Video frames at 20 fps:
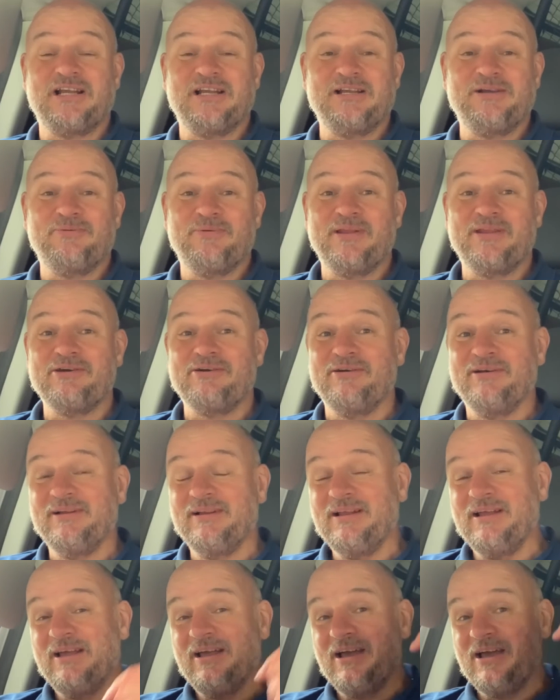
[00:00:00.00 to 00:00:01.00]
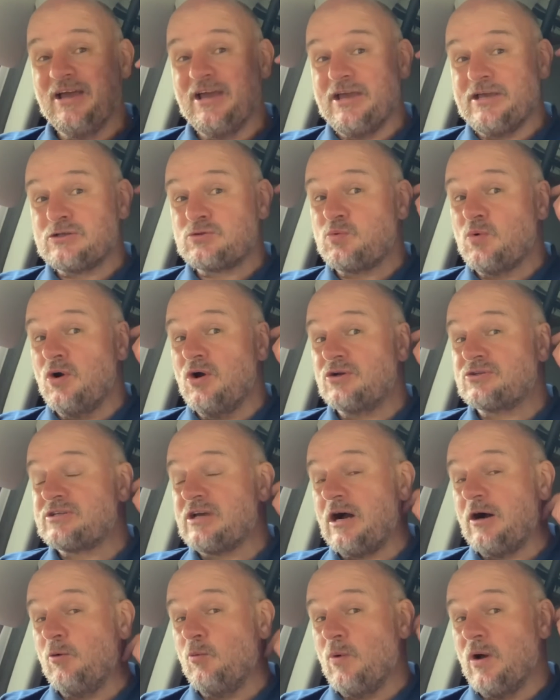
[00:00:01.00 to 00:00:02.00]
you whether it's worked
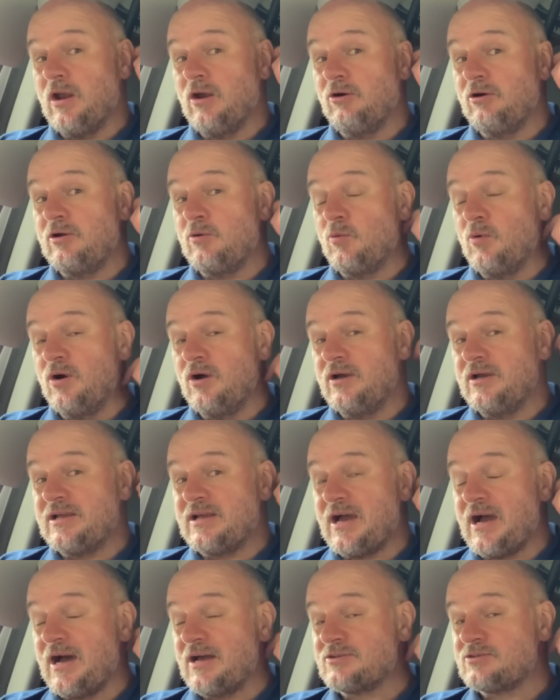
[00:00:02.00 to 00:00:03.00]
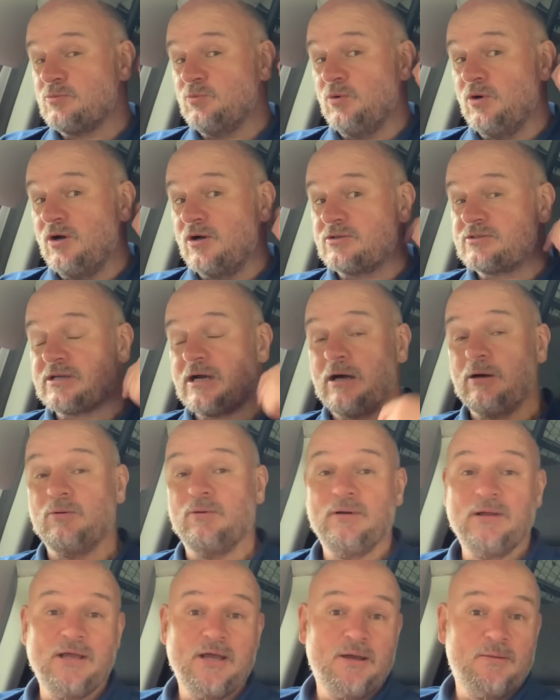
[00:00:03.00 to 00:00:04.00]
out well or it hasn't worked out.
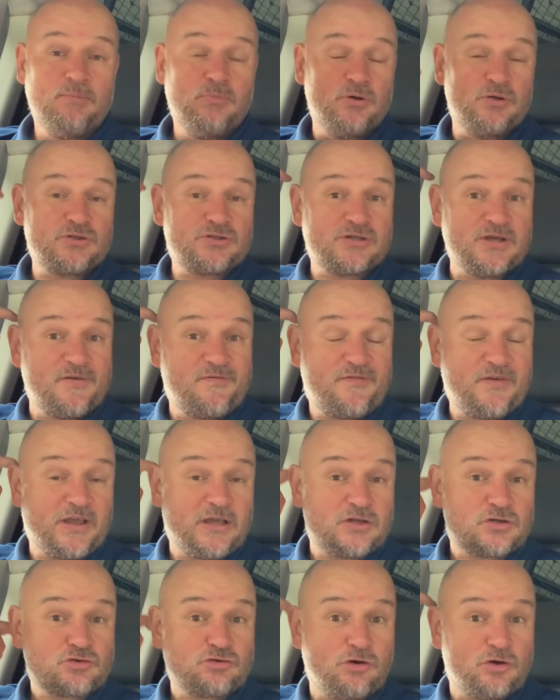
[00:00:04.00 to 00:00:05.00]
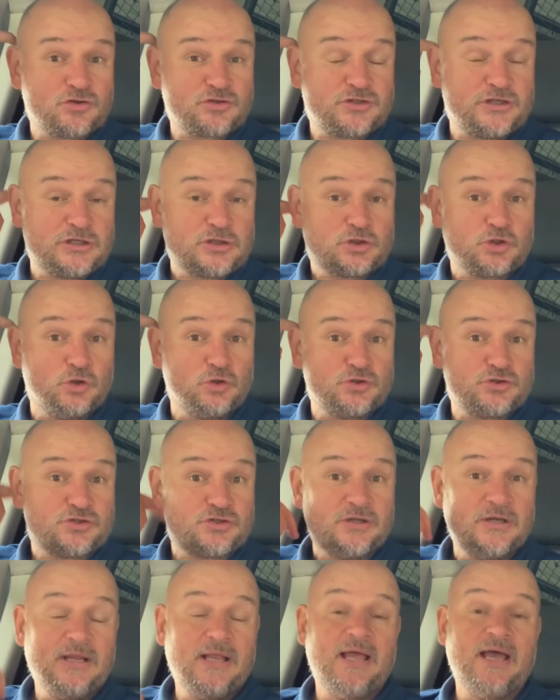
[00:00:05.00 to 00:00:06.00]
But fingers crossed it
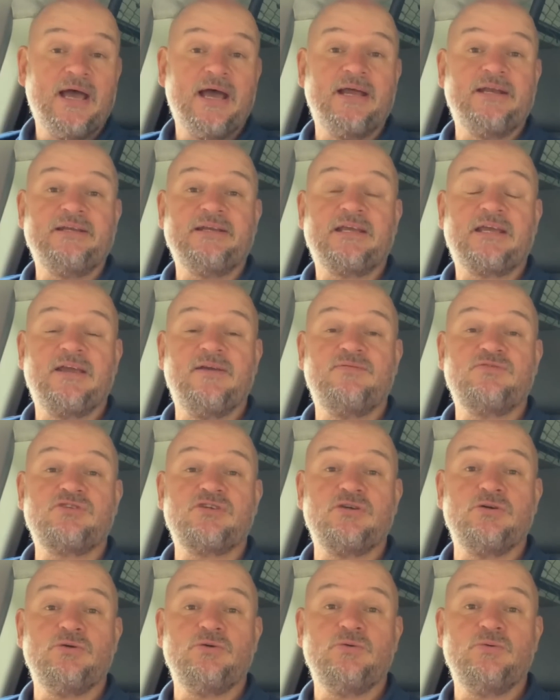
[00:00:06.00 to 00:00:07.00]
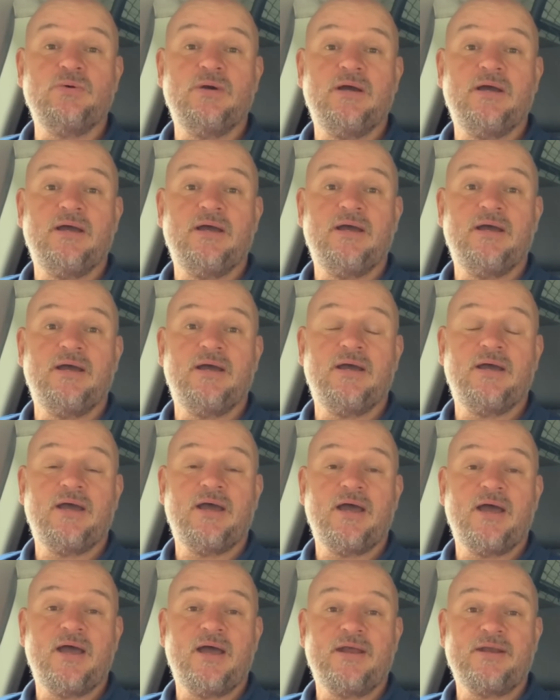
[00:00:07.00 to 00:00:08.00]
does, and it gives you
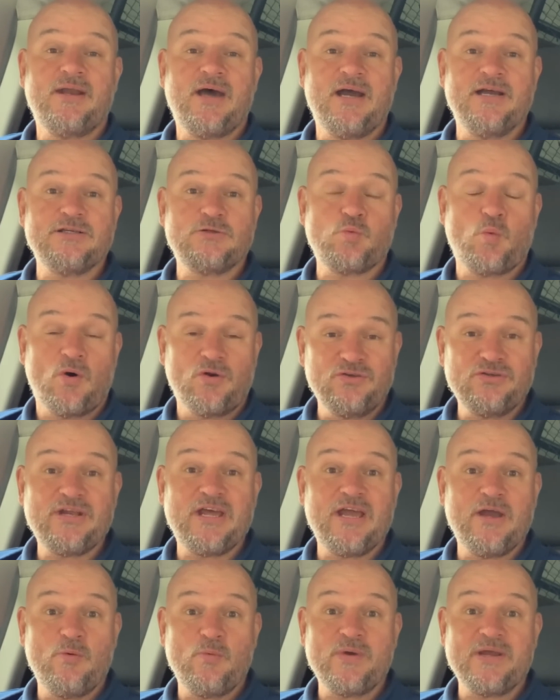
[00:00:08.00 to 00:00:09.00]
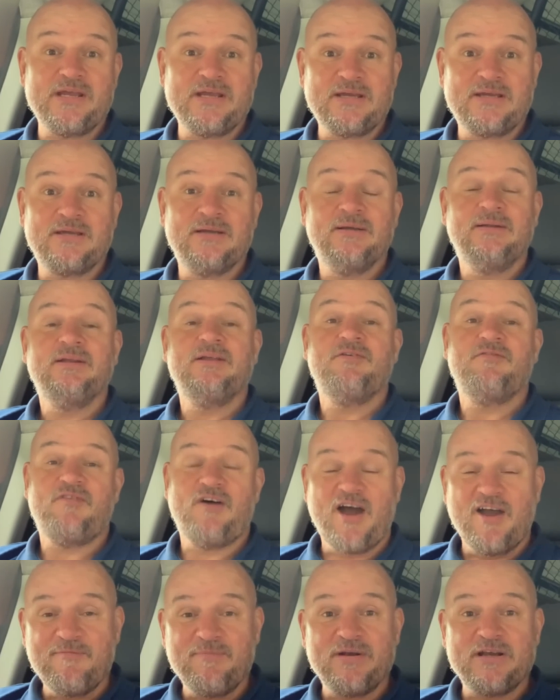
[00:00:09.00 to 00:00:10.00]
a nice 1 day a week,
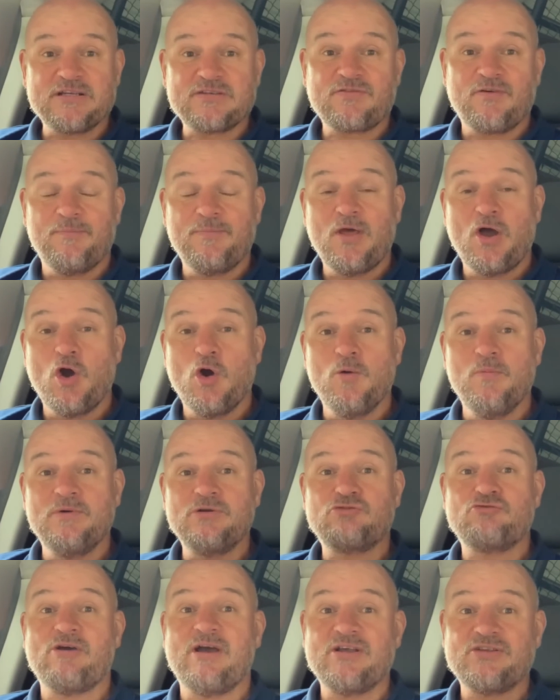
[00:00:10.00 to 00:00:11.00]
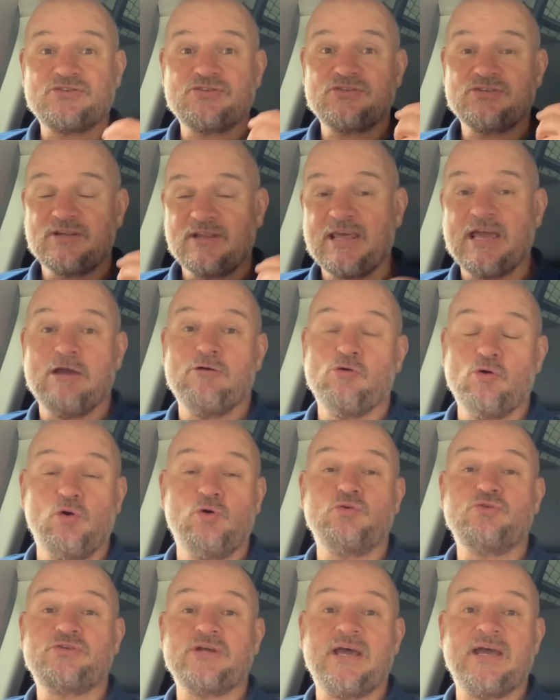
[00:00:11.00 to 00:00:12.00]
5 minutes from the home address, there
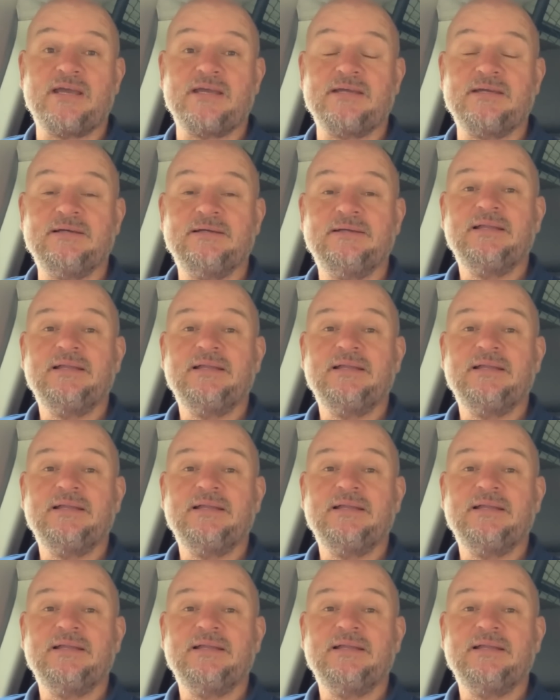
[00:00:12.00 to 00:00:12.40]
all day.